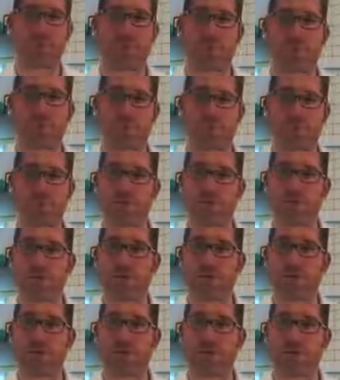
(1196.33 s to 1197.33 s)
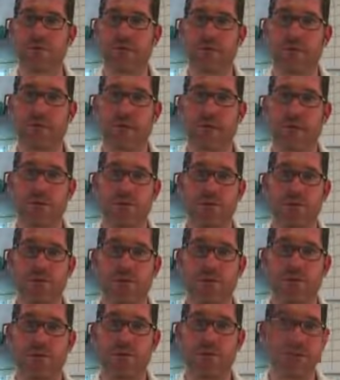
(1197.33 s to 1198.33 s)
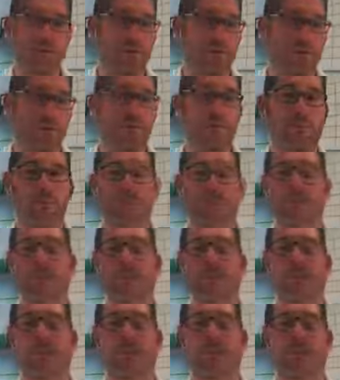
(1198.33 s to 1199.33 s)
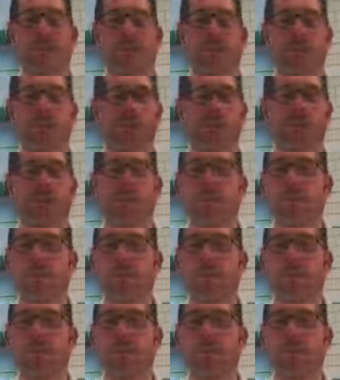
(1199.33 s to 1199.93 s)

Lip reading: brings up a good point. I mean, but again, it goes all the